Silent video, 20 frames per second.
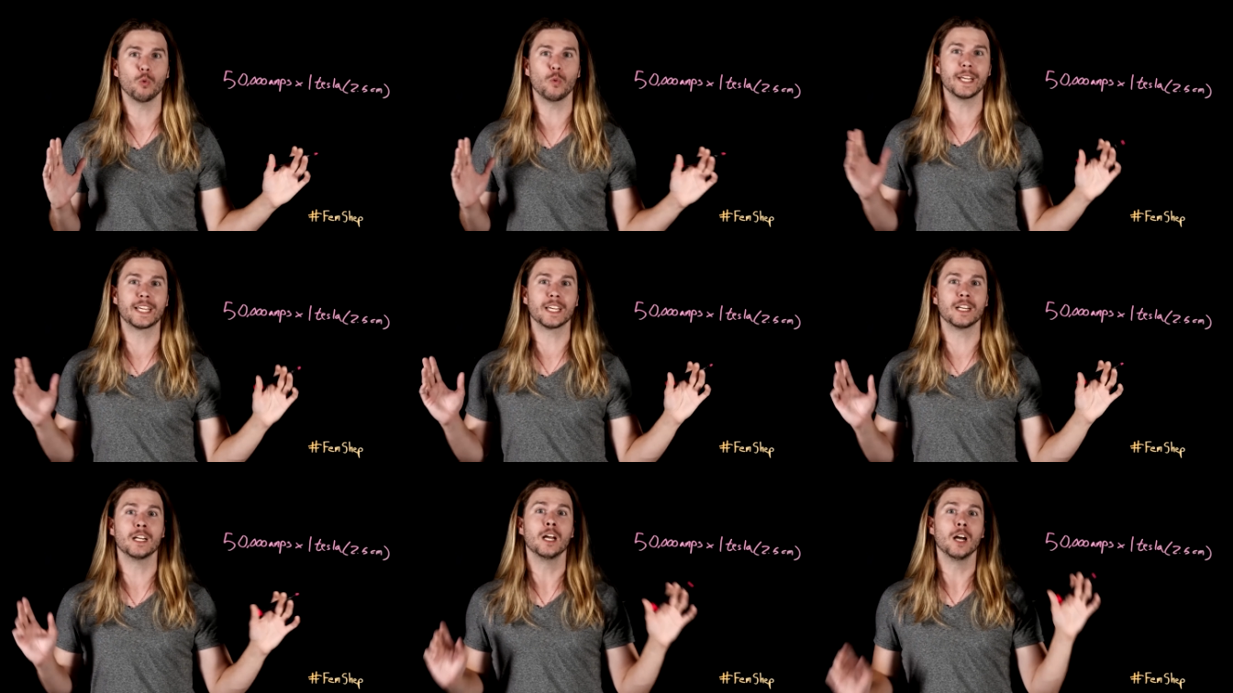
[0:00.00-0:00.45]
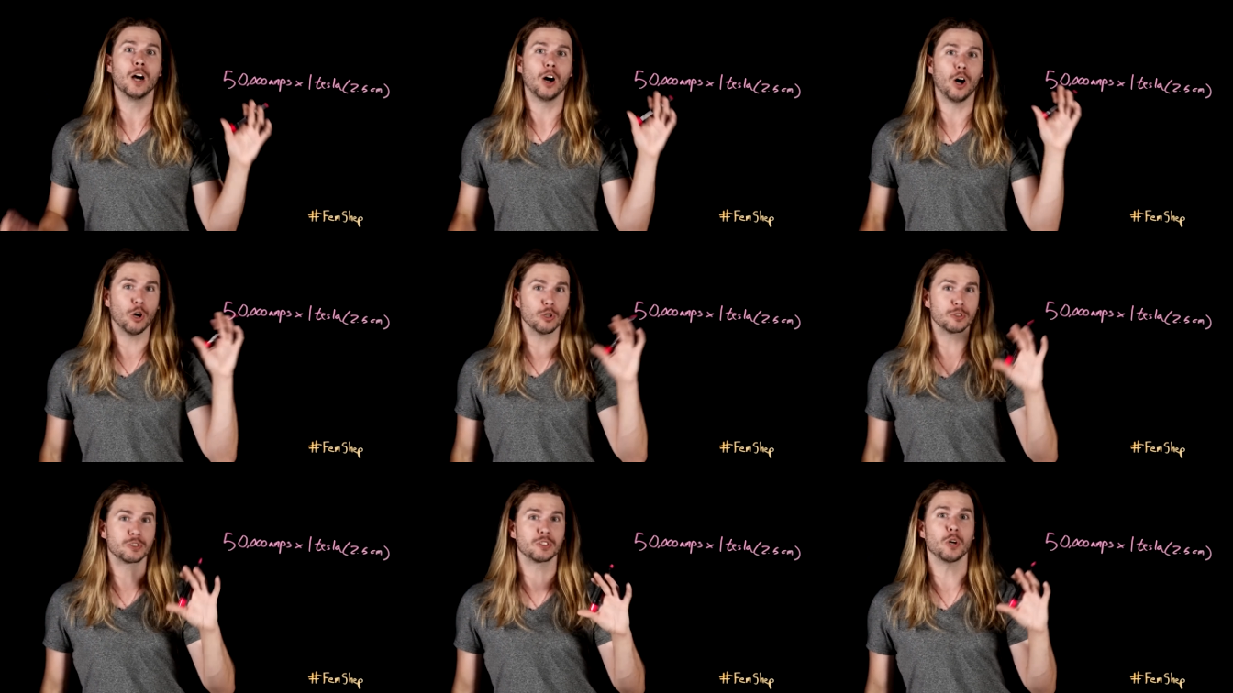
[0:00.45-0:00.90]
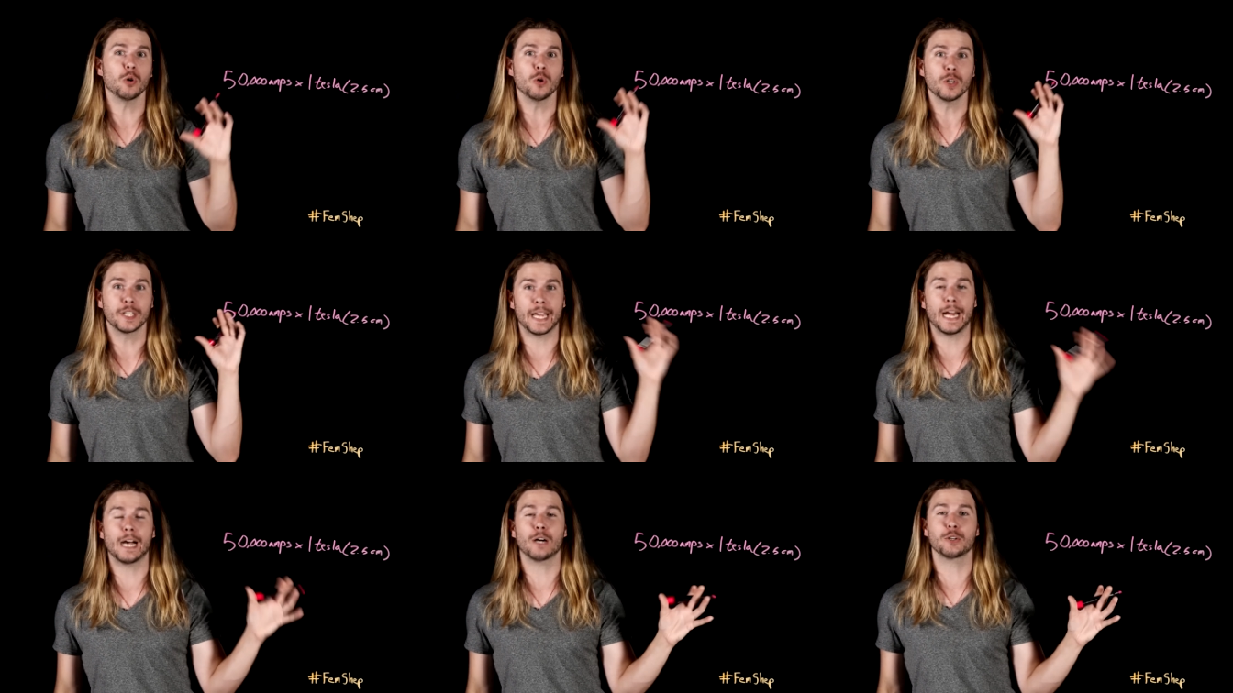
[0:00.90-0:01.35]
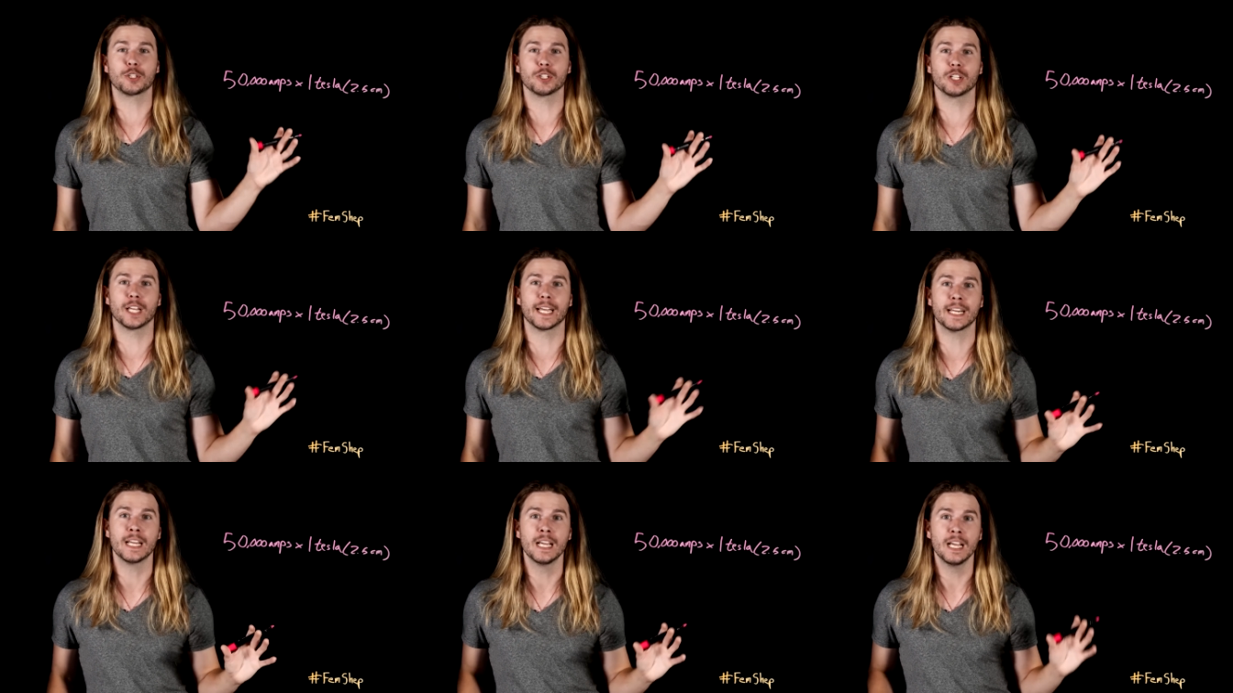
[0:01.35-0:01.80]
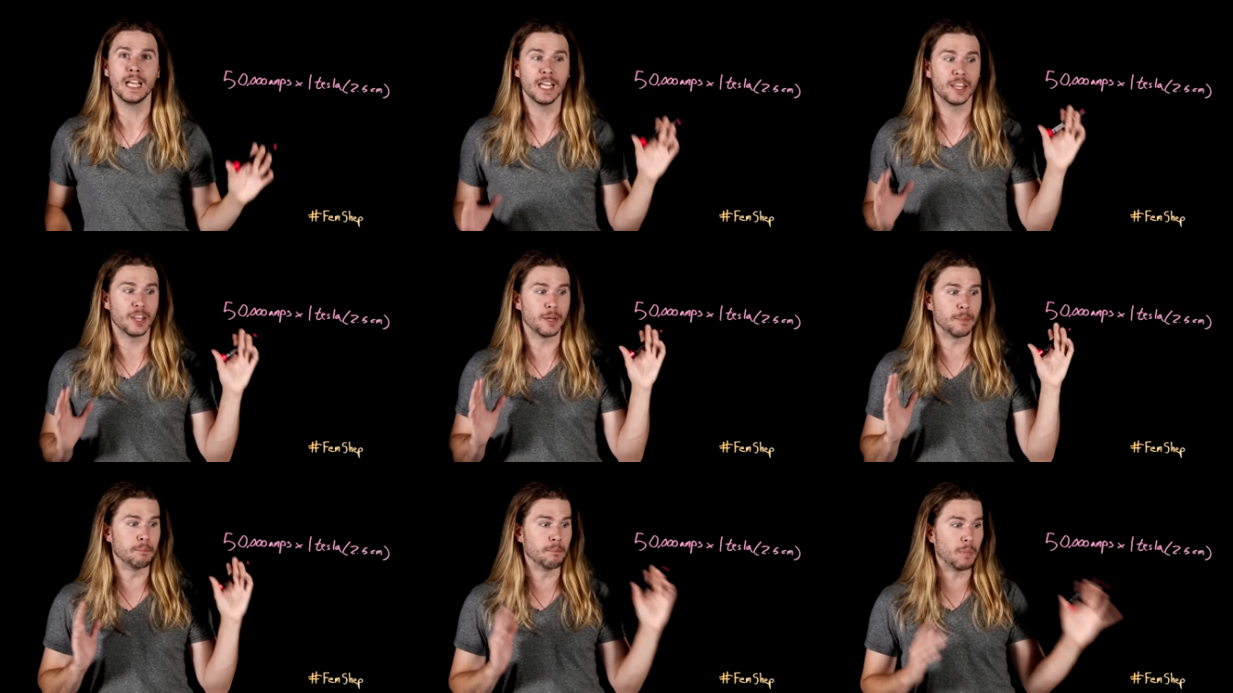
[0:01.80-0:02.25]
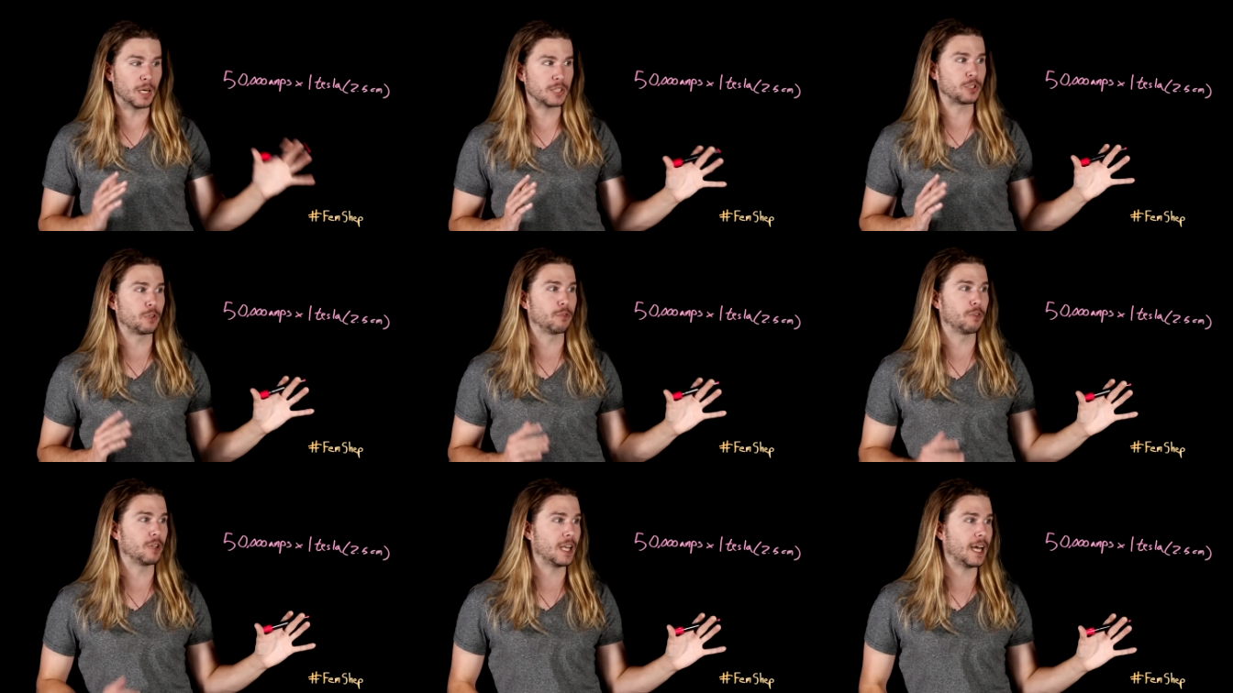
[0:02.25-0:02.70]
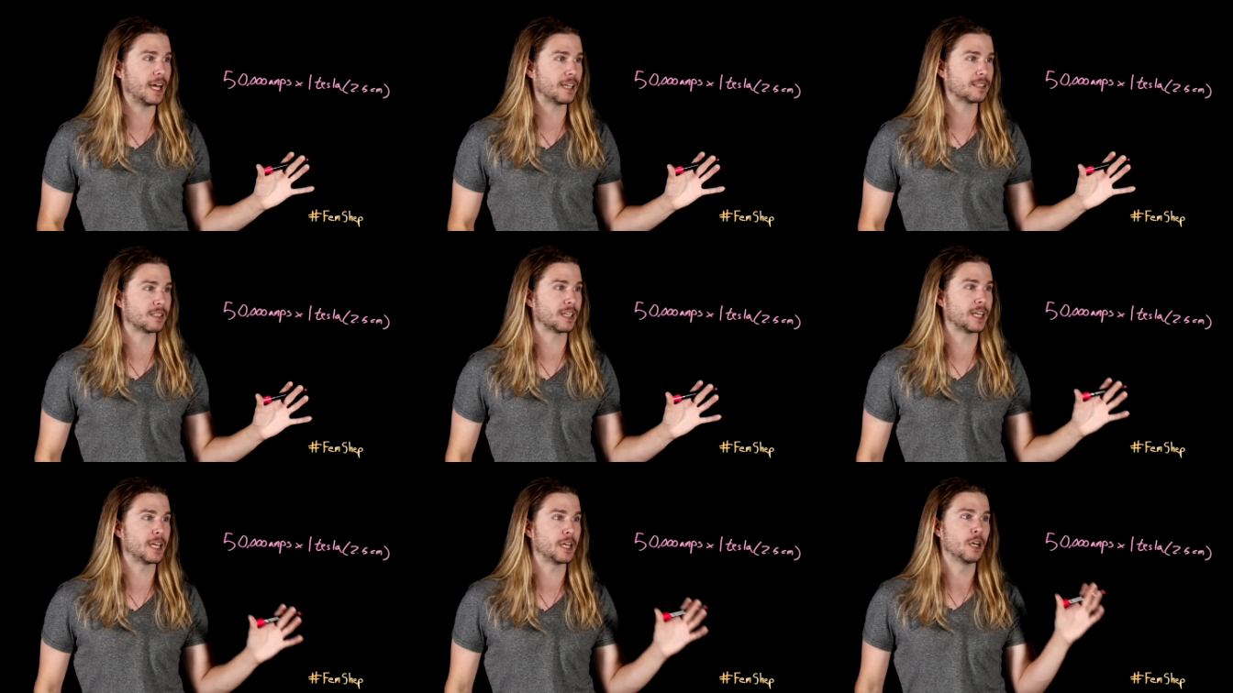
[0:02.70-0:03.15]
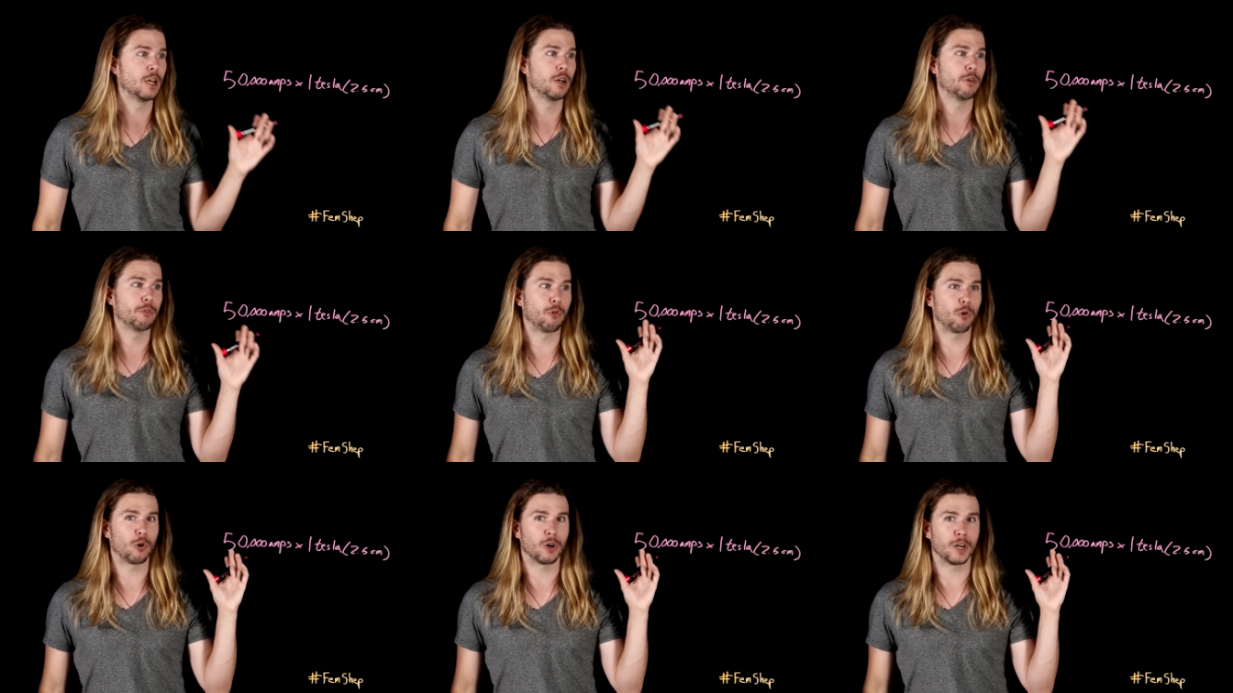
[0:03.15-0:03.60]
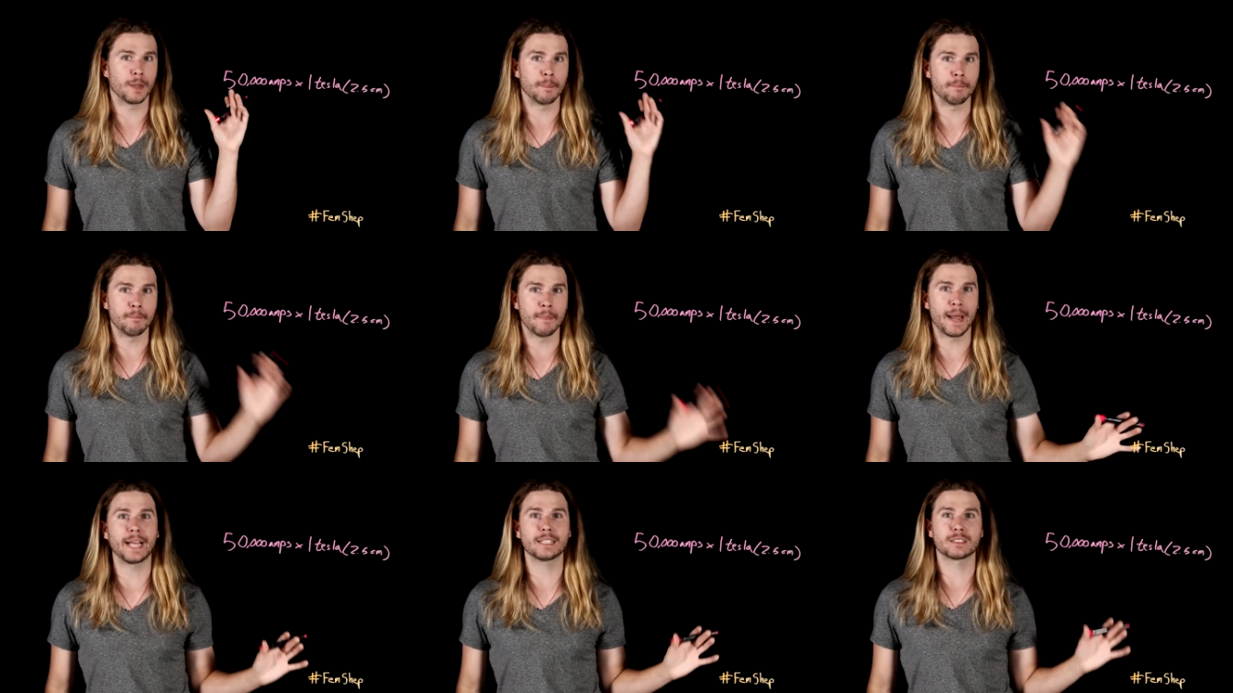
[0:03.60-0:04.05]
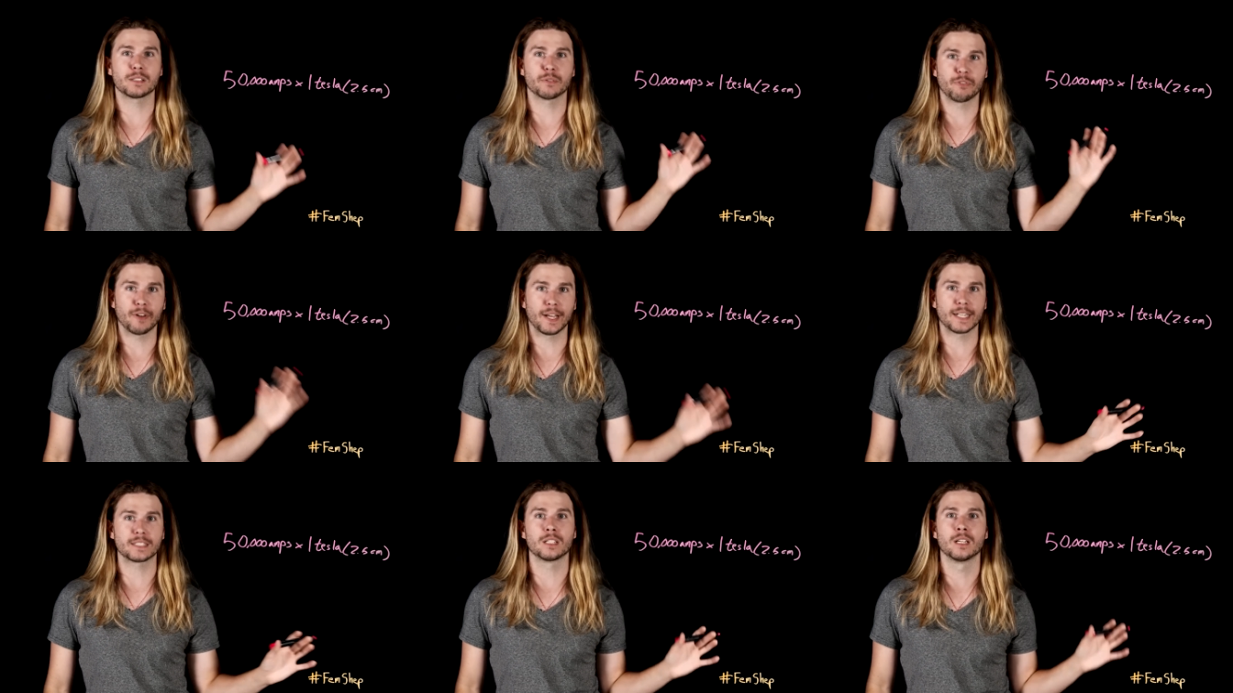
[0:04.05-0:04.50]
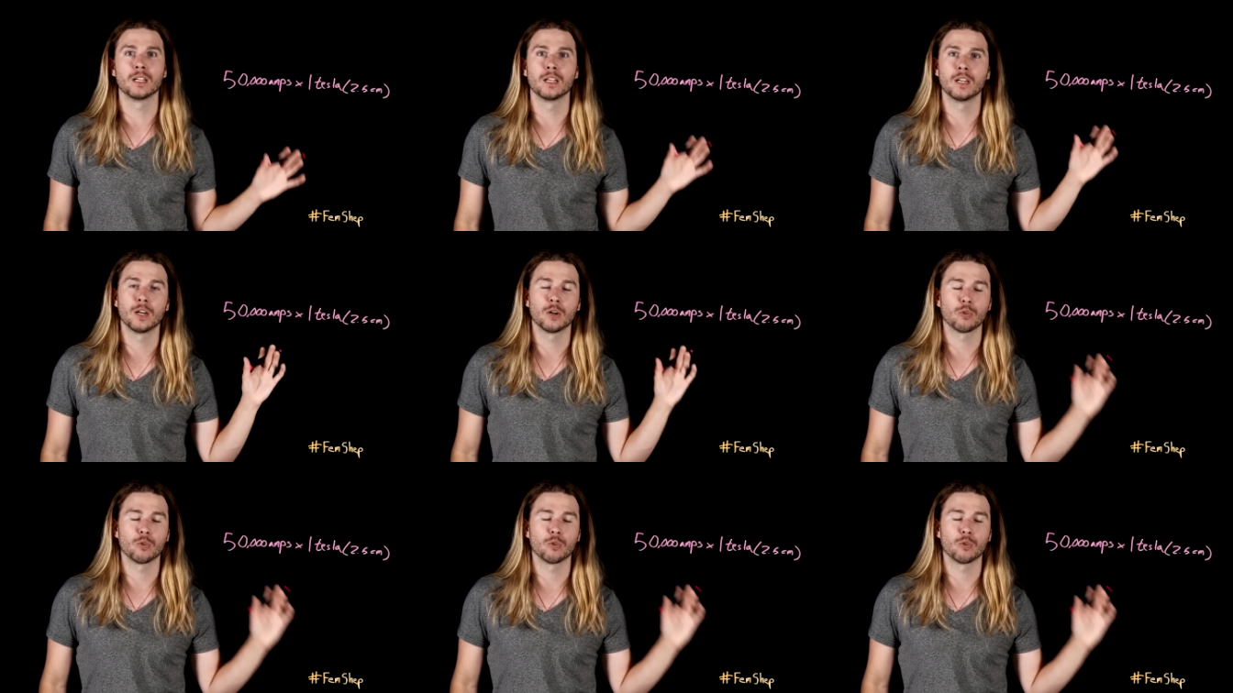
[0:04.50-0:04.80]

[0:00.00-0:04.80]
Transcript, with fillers: we can also calculate the muzzle velocity for a Mass Effect effect